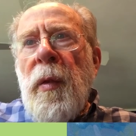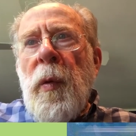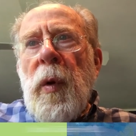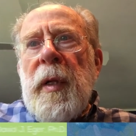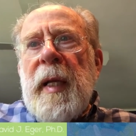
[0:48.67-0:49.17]

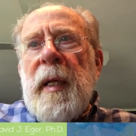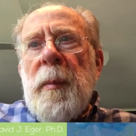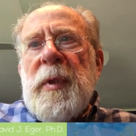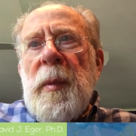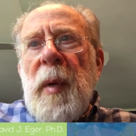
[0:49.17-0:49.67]
The word that
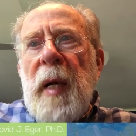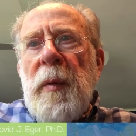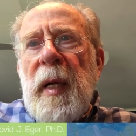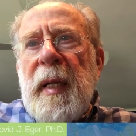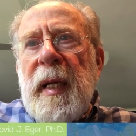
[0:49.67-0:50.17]
comes to mind
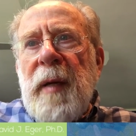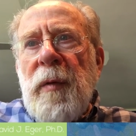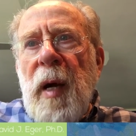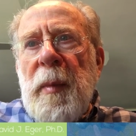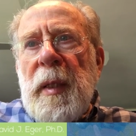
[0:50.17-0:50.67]
when I think of
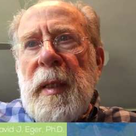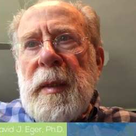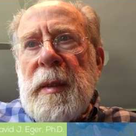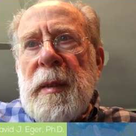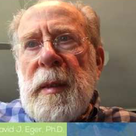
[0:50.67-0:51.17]
Robin
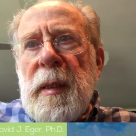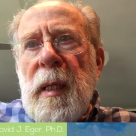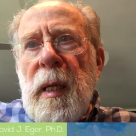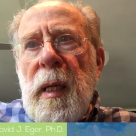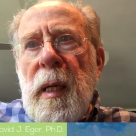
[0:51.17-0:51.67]
is
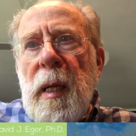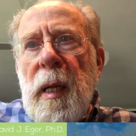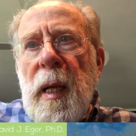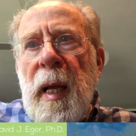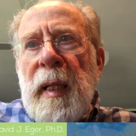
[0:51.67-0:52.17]

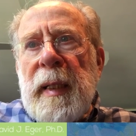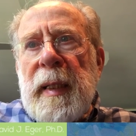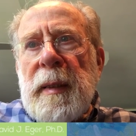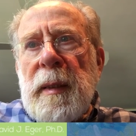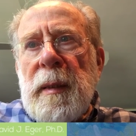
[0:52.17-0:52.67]

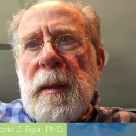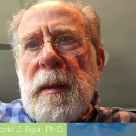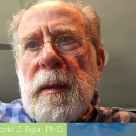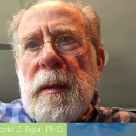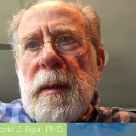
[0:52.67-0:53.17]
elegant,
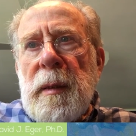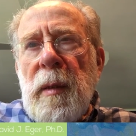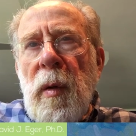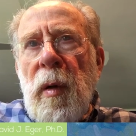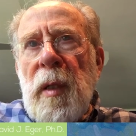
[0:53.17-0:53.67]

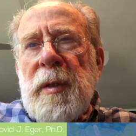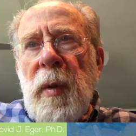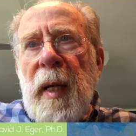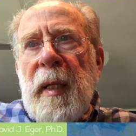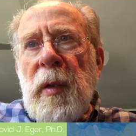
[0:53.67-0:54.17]
or also
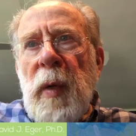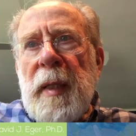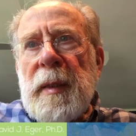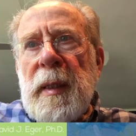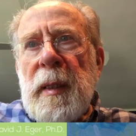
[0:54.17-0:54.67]

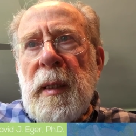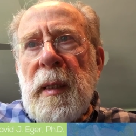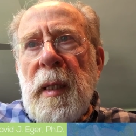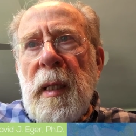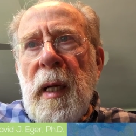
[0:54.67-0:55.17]
eloquent.
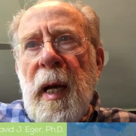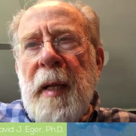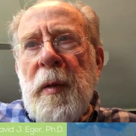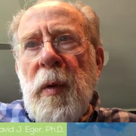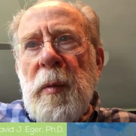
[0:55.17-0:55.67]

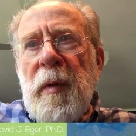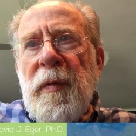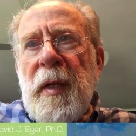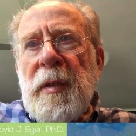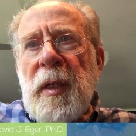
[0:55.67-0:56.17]
Either one would
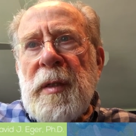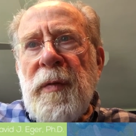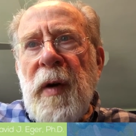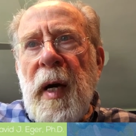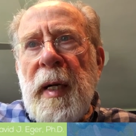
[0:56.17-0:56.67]
fit just
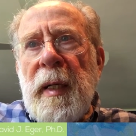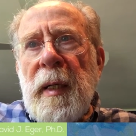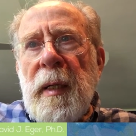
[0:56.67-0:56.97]
fine.